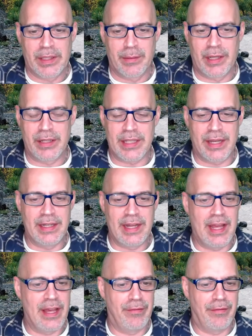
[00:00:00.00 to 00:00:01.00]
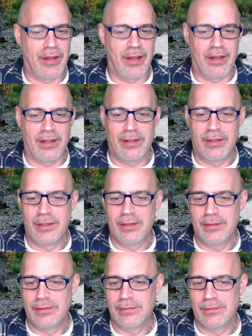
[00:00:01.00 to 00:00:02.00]
because I didn't have
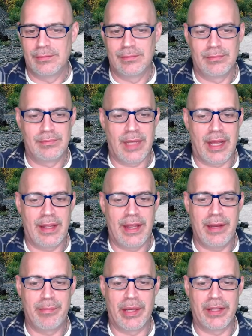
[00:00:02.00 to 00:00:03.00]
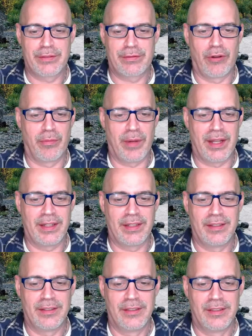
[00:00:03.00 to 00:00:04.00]
my headbuds for my
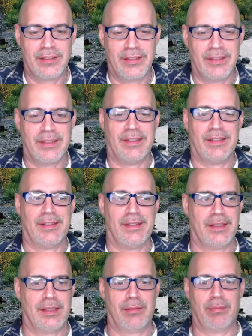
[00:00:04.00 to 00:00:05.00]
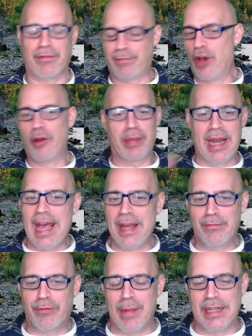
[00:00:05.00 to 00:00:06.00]
phone, but I
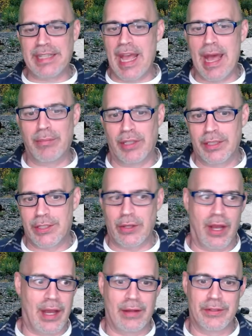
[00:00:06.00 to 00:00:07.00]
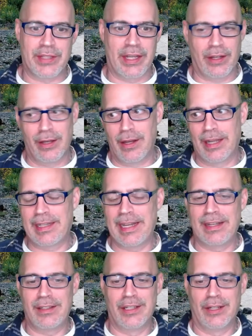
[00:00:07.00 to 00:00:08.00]
had them for my tablet. So I was like, oh, I
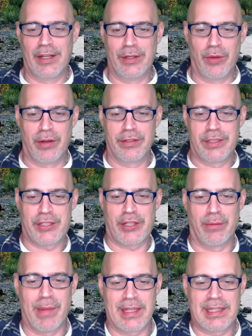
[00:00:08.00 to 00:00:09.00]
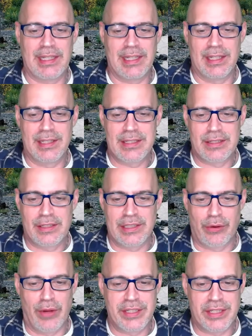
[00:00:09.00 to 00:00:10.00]
can't, you know, I didn't want to disturb my kids because
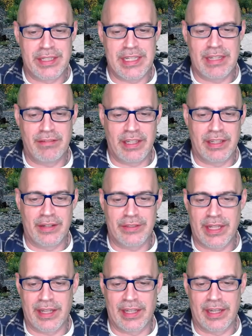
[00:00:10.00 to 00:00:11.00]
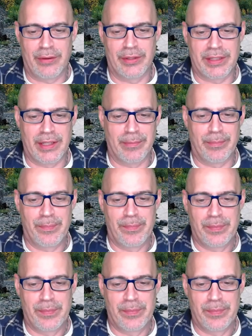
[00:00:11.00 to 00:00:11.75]
they were watching TV, and I was hanging out with them.